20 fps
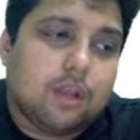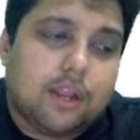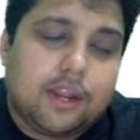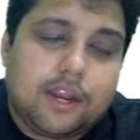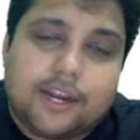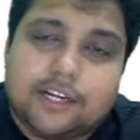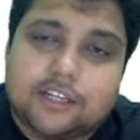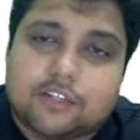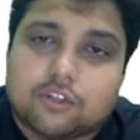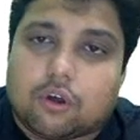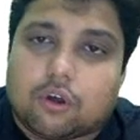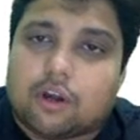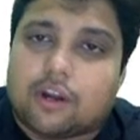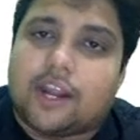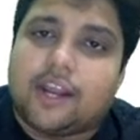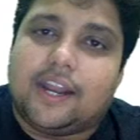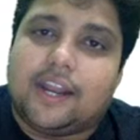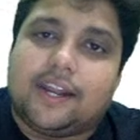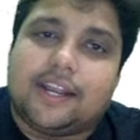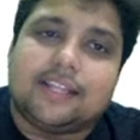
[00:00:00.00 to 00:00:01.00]
It's
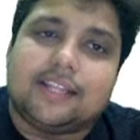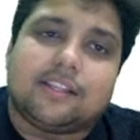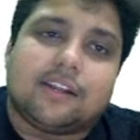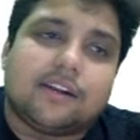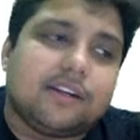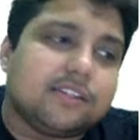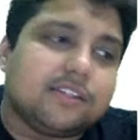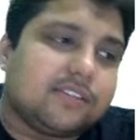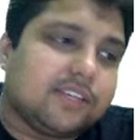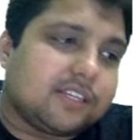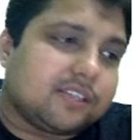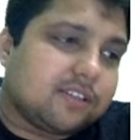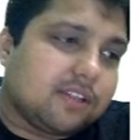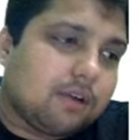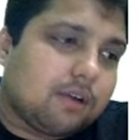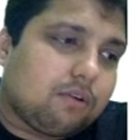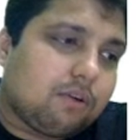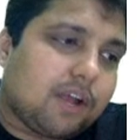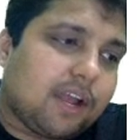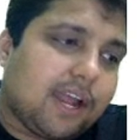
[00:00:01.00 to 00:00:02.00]
already 10:36
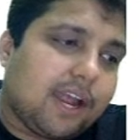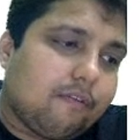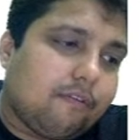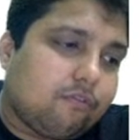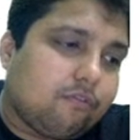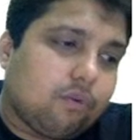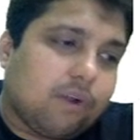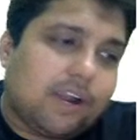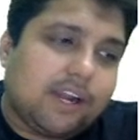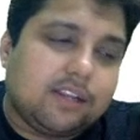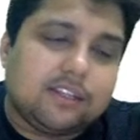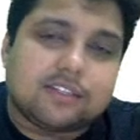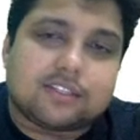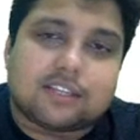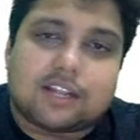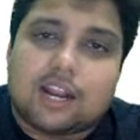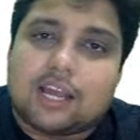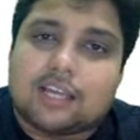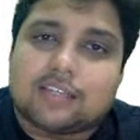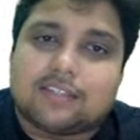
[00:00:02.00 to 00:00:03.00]
now. I have to end this
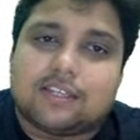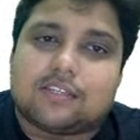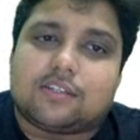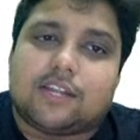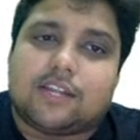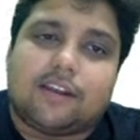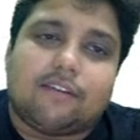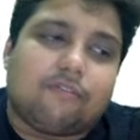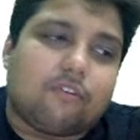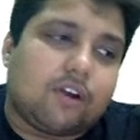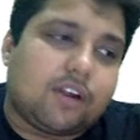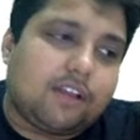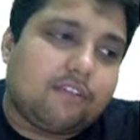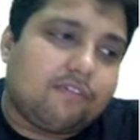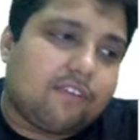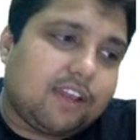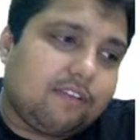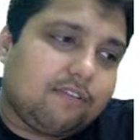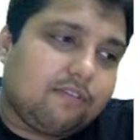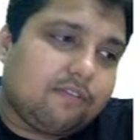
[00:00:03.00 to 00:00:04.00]
class as
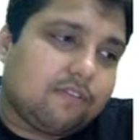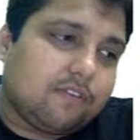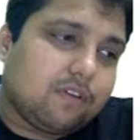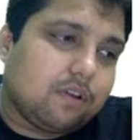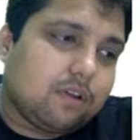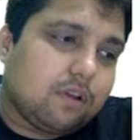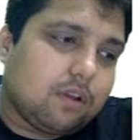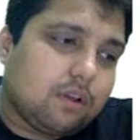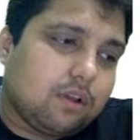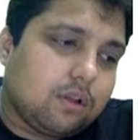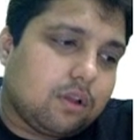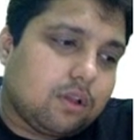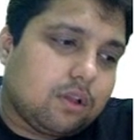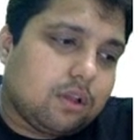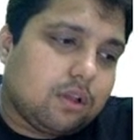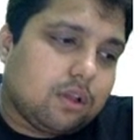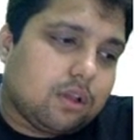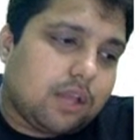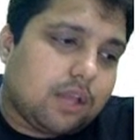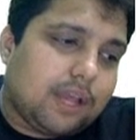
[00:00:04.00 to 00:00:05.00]
10:45
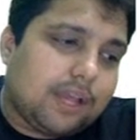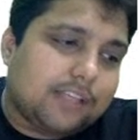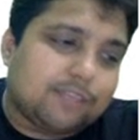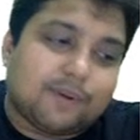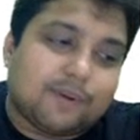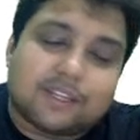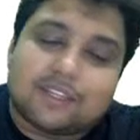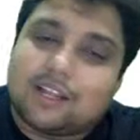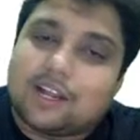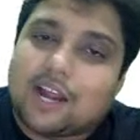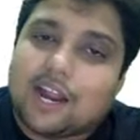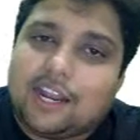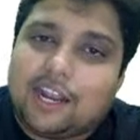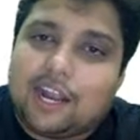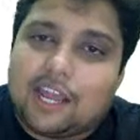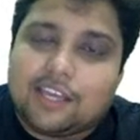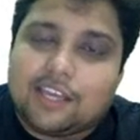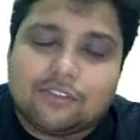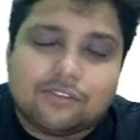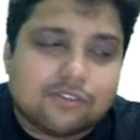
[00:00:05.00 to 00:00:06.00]
as per the
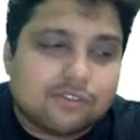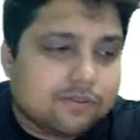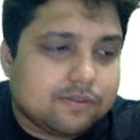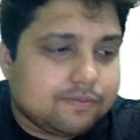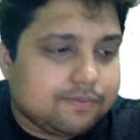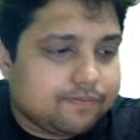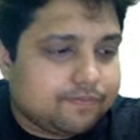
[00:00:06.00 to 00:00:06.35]
guidelines.